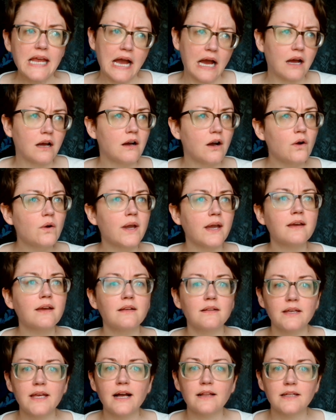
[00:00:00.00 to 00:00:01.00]
yeah,
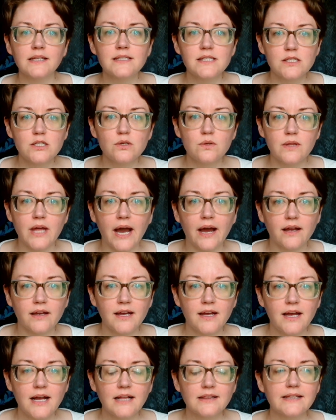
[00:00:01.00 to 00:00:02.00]
okay, yeah, let's do that.
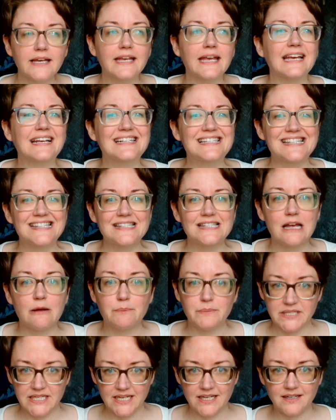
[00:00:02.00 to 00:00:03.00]
Like,
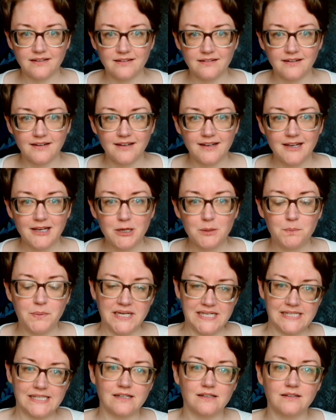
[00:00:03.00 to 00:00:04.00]
accept it,
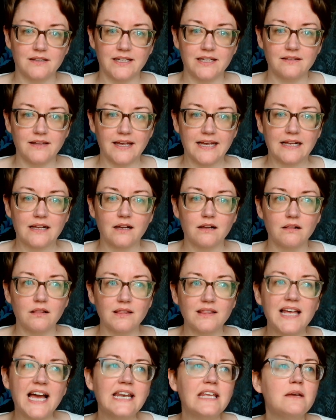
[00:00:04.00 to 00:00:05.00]
basically. Like,
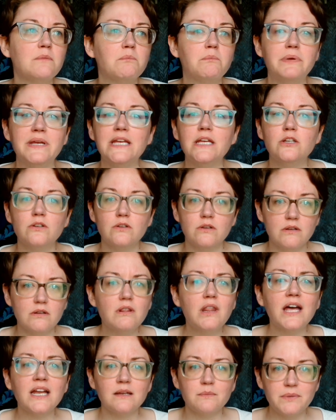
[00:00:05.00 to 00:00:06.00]
let it be,
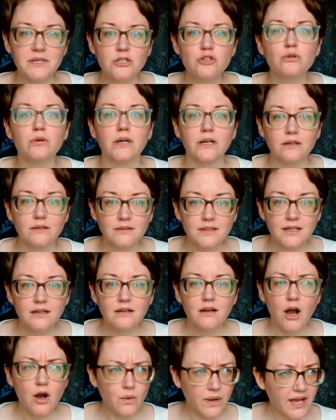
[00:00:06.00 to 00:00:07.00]
let it be true.
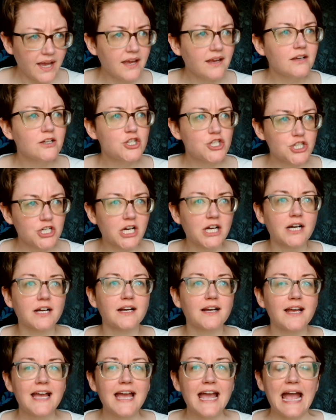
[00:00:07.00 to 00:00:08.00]
Okay,
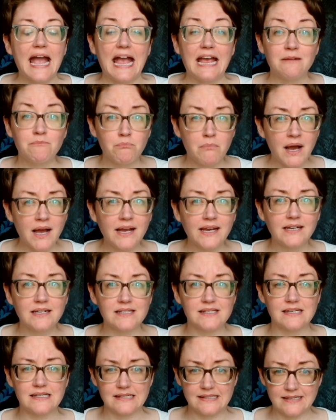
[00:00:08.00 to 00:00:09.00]
sure. And mine
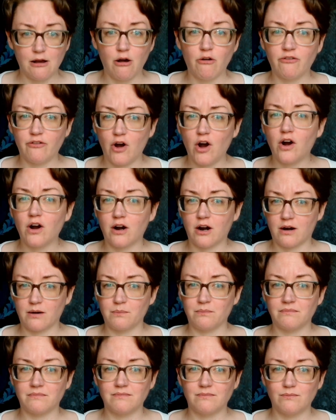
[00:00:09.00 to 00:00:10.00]
is a self
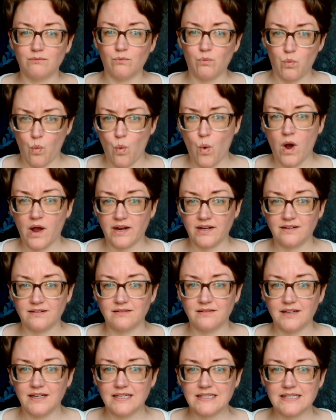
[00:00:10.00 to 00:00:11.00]
harm
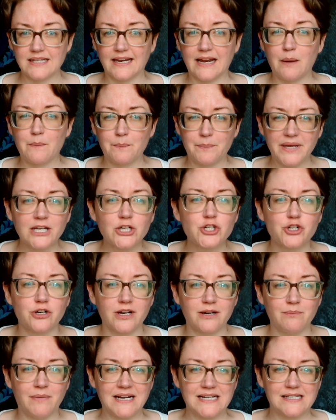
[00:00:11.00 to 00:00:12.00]
one. It's like I'm
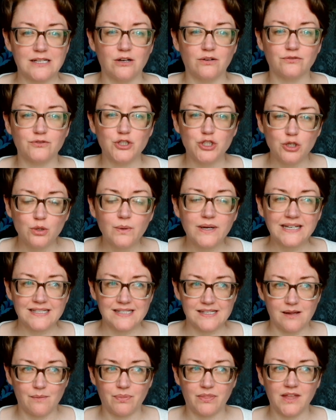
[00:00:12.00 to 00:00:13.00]
picturing myself doing
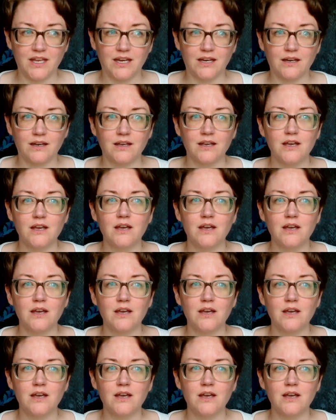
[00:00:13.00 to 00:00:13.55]
something